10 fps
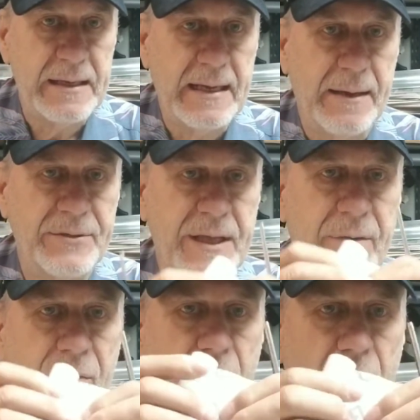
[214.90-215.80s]
it comes in a
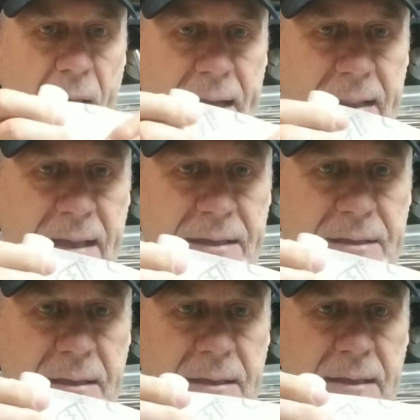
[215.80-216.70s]
roll like this.
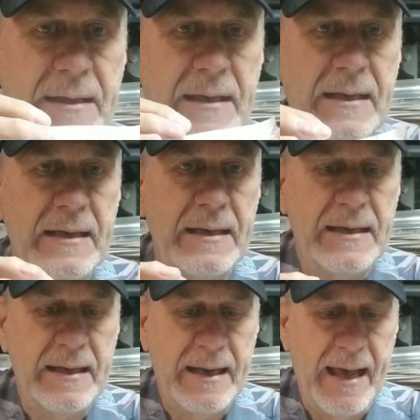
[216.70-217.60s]

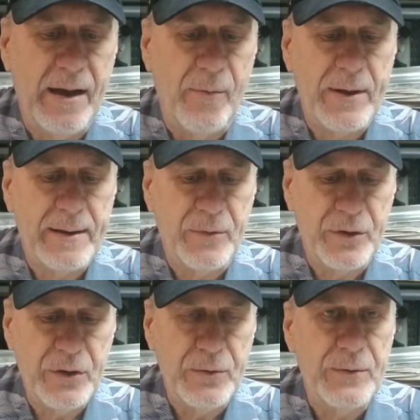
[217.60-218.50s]
Now what I'm gonna
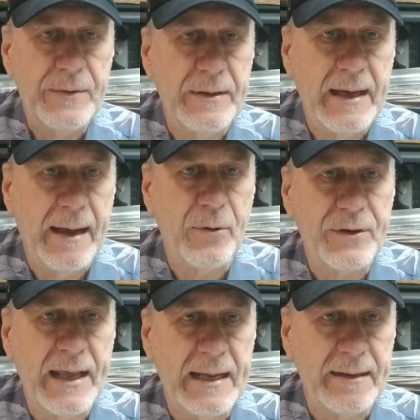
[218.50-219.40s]
do, I'm gonna
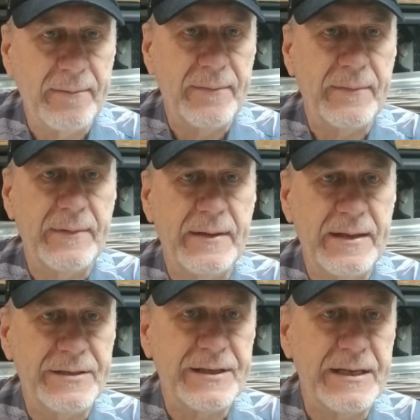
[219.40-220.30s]
take
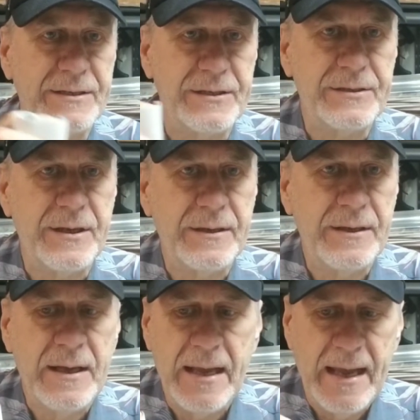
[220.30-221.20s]
these scissors
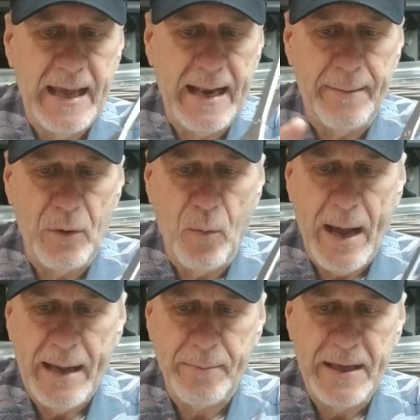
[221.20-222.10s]
and I'm gonna
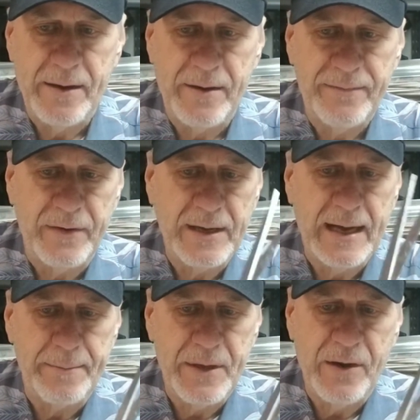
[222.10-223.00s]
whack me off or
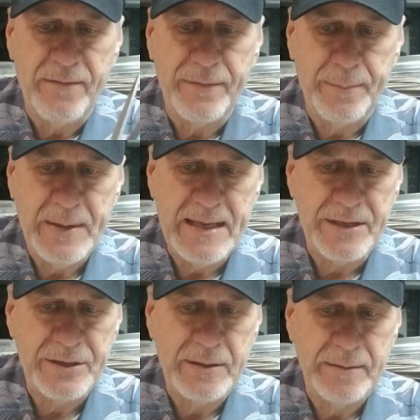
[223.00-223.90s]
cut me off a piece,